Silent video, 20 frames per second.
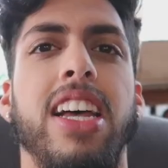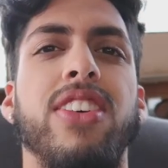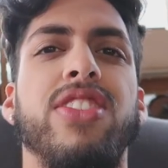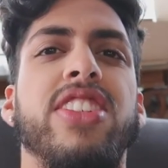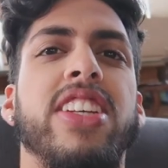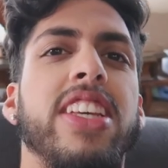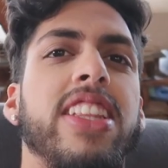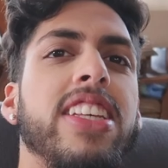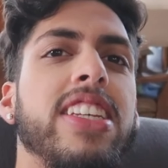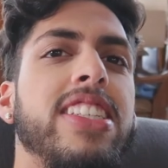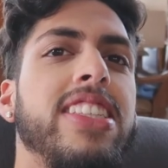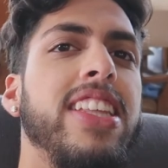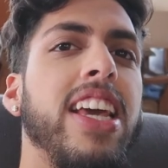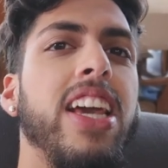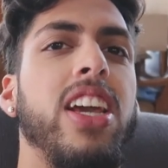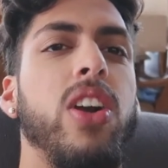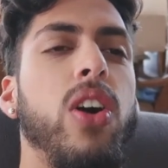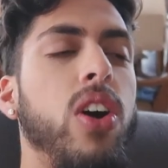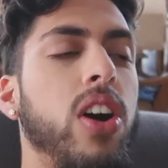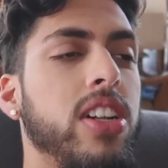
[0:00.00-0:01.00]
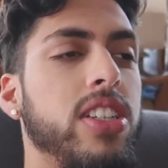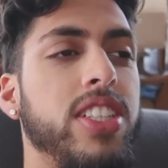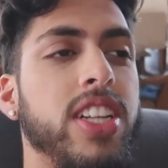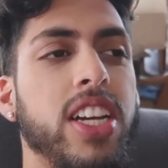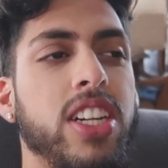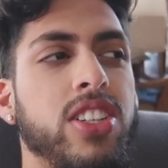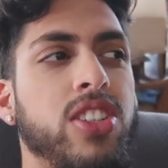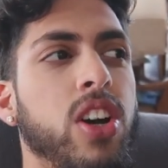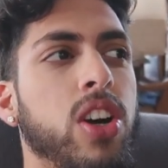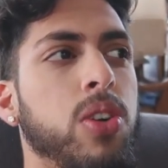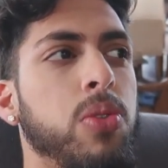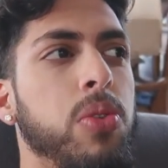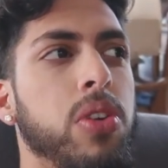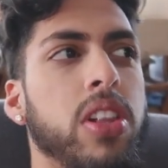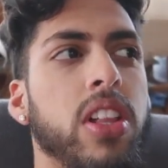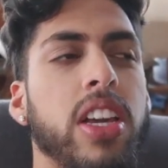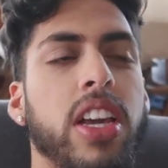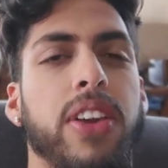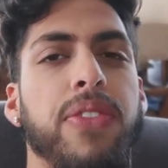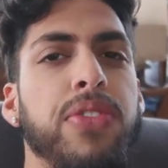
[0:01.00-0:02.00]
And I've seen this thing on TikTok
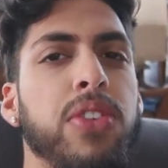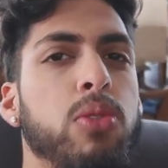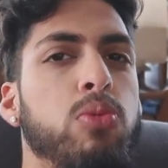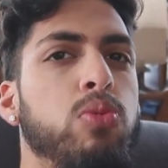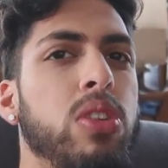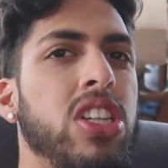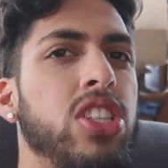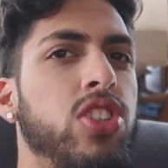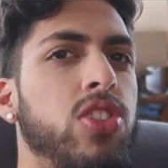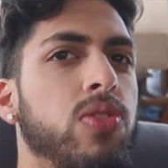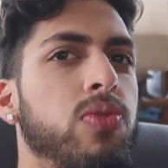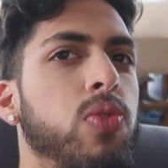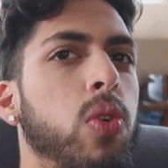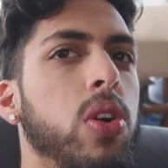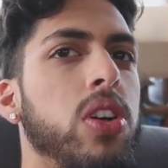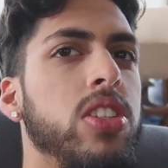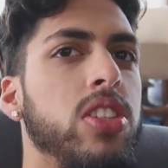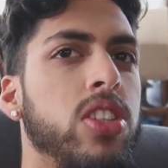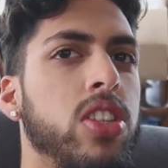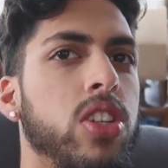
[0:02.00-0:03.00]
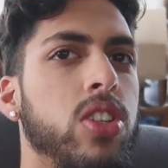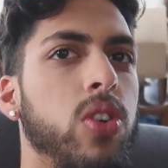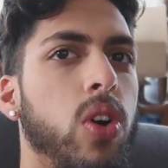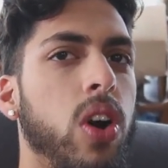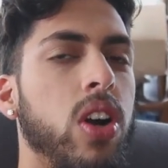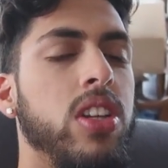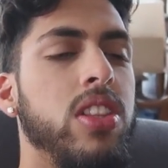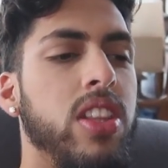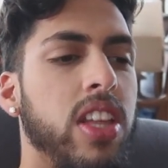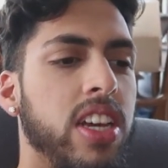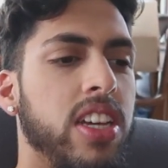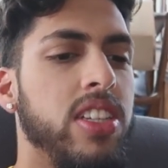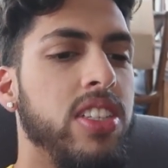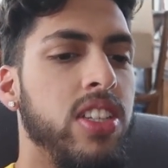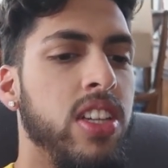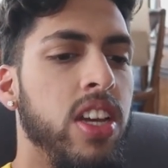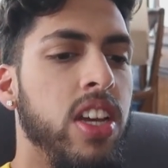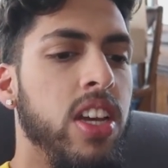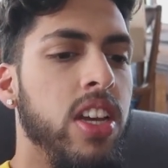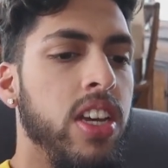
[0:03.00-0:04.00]
where like if you raise your voice, the dog
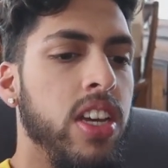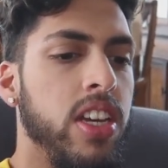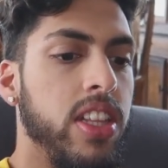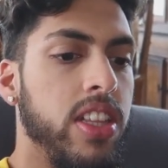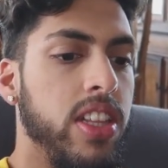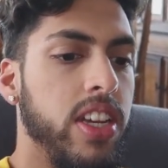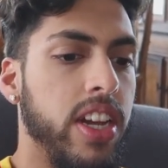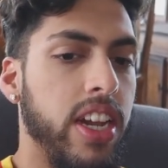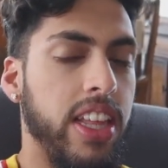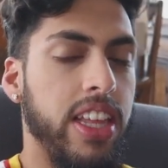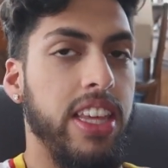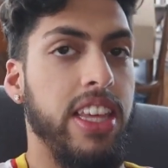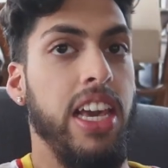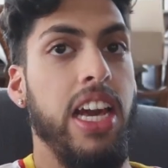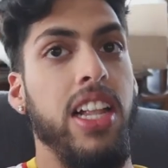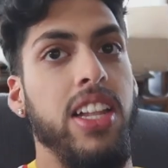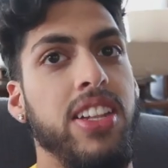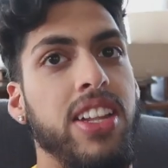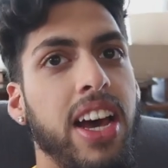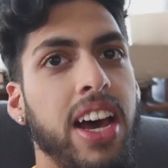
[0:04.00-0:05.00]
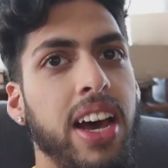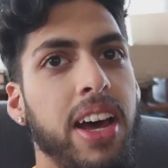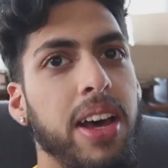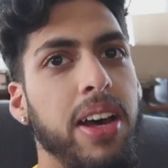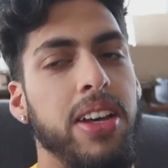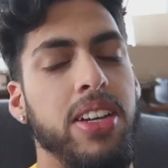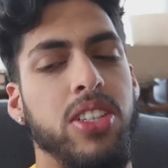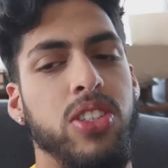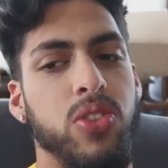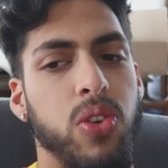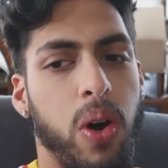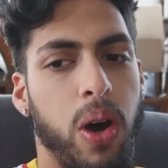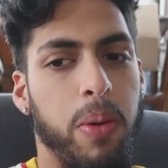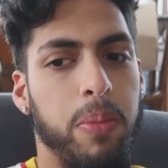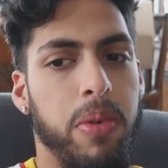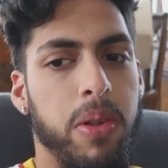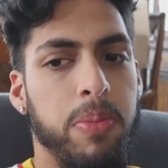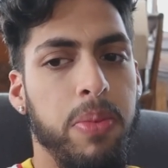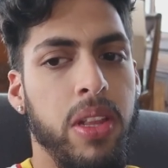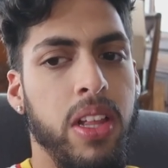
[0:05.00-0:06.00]
thinks they're getting yelled at. So
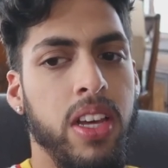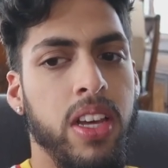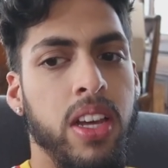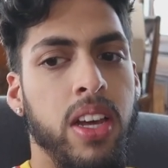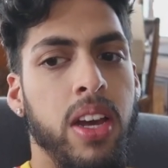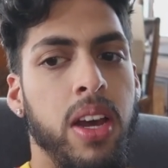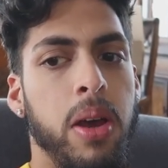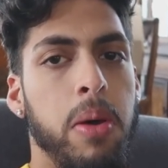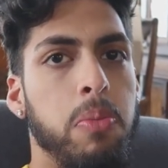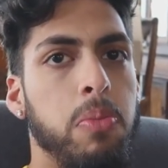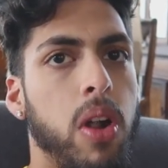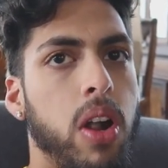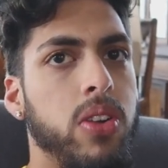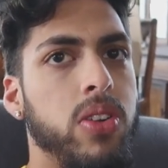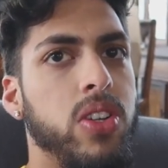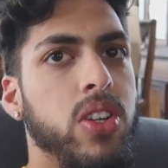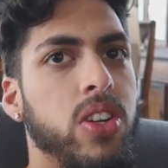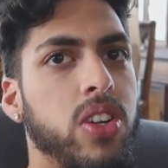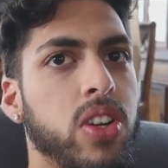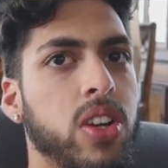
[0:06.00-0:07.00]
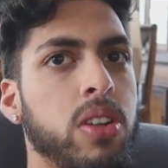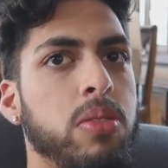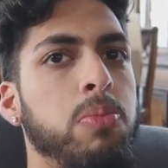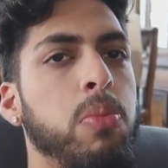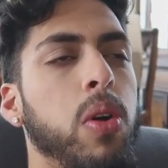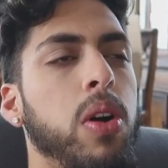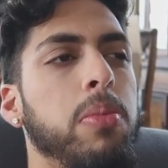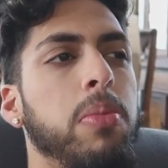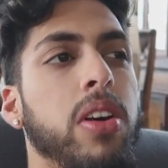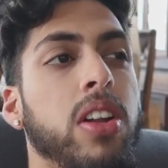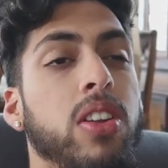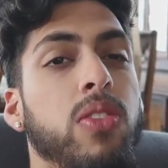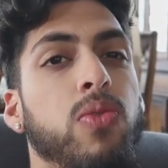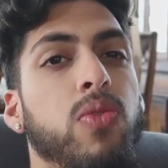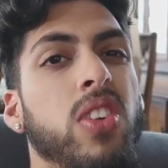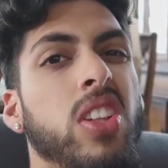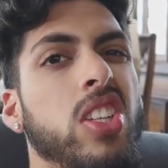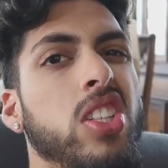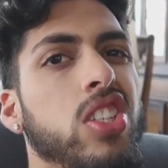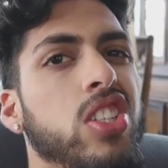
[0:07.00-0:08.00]
I'm gonna be like, Brownie, you're a good boy, but
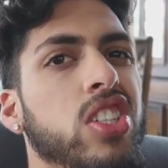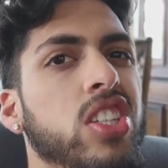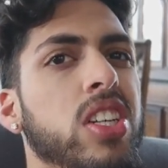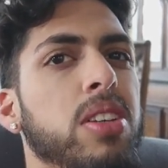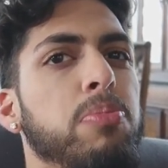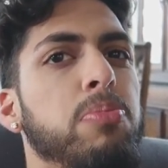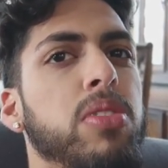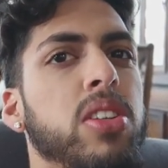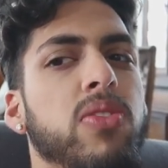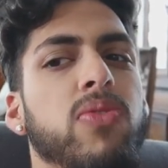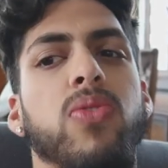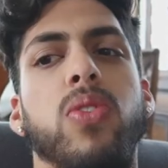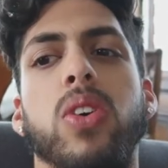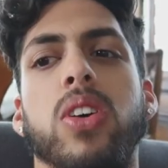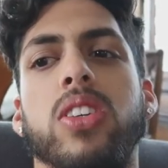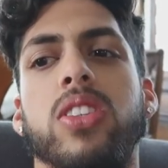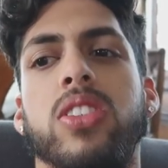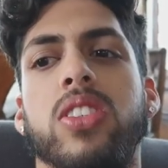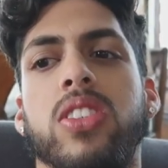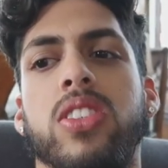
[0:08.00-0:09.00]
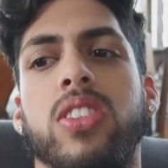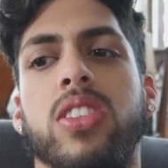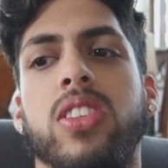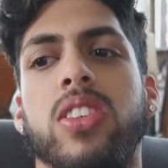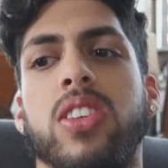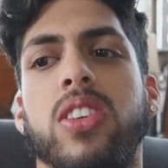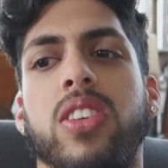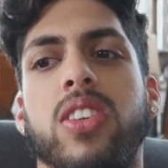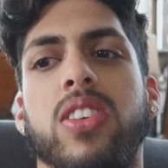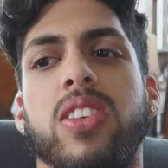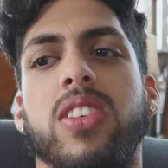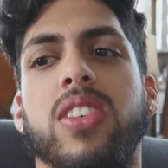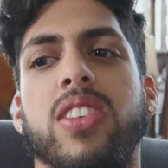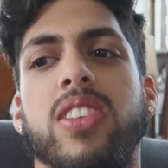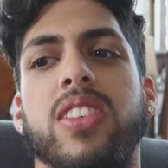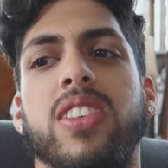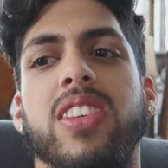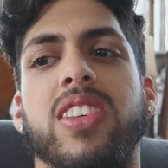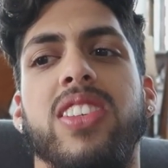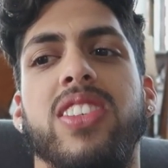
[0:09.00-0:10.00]
in really deep, deep voice, just to,
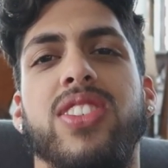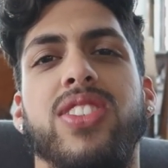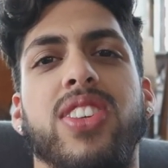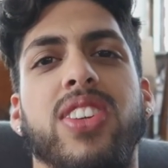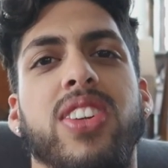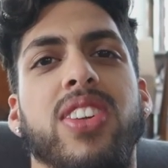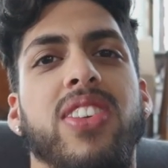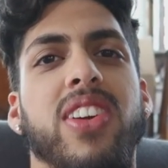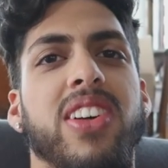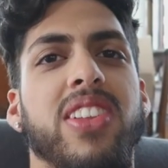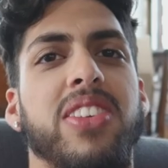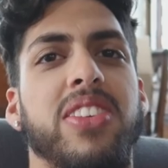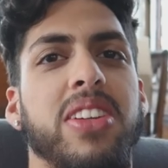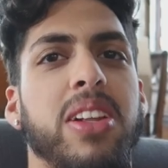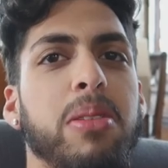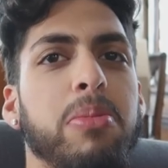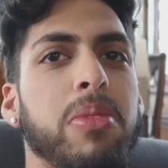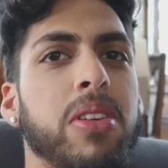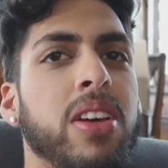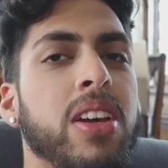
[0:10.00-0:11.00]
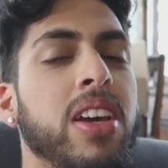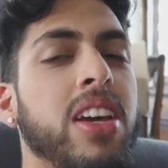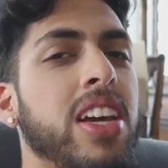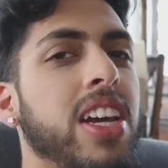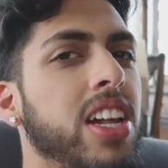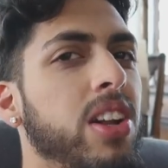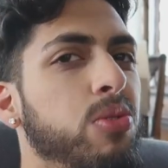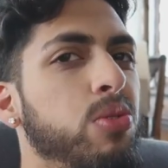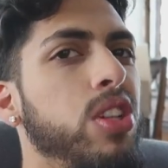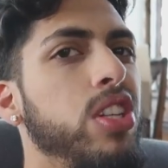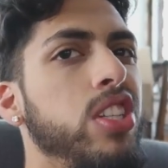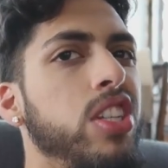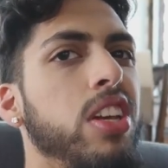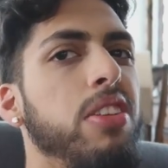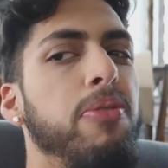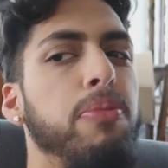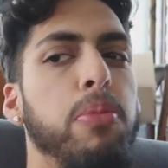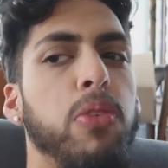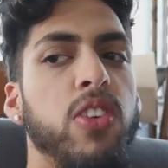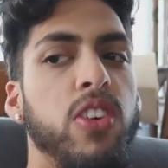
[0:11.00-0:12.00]
he just turned around, looked at me, in a really
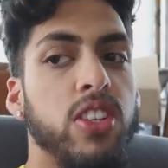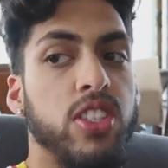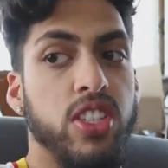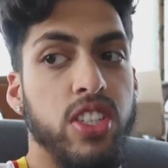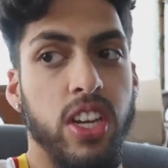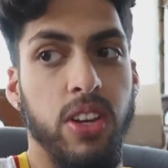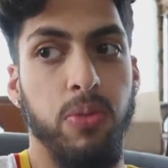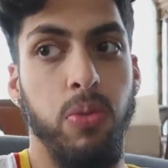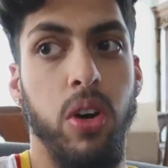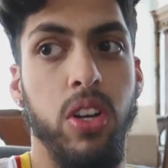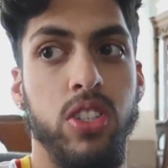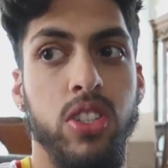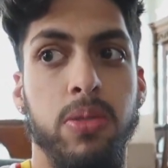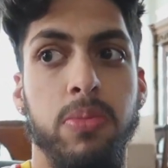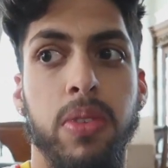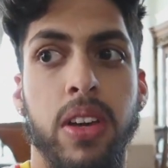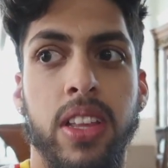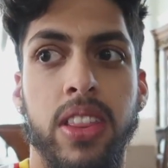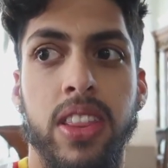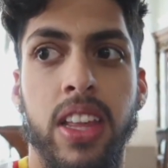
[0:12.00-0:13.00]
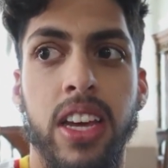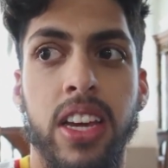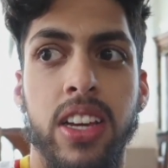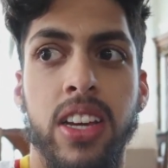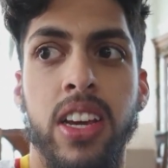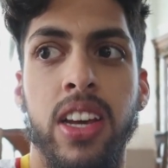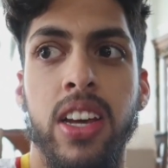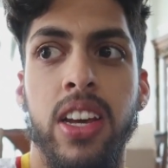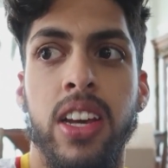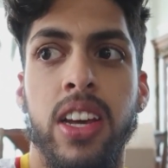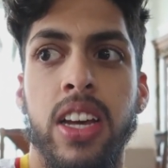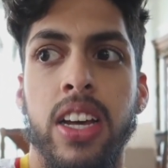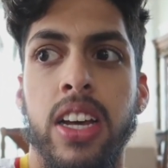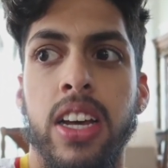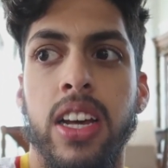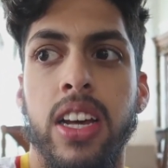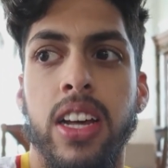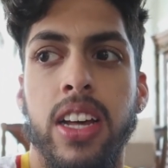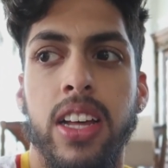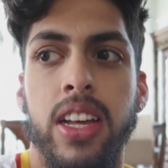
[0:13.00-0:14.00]
deep voice, and watch him like think
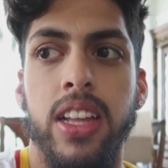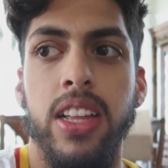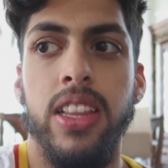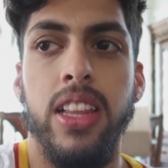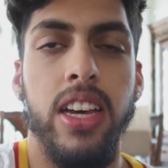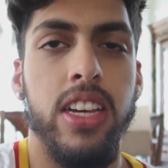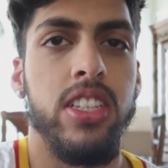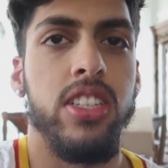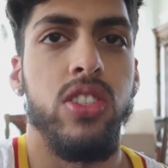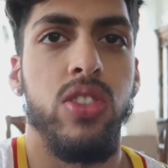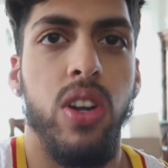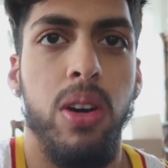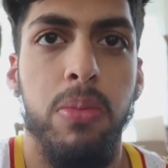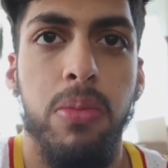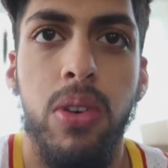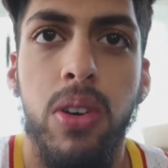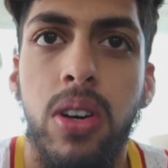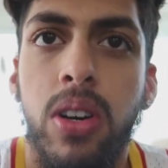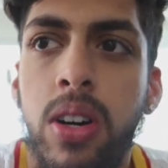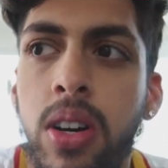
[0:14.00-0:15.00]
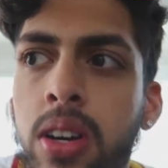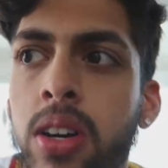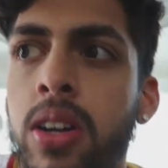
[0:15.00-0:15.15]
that he's in trouble.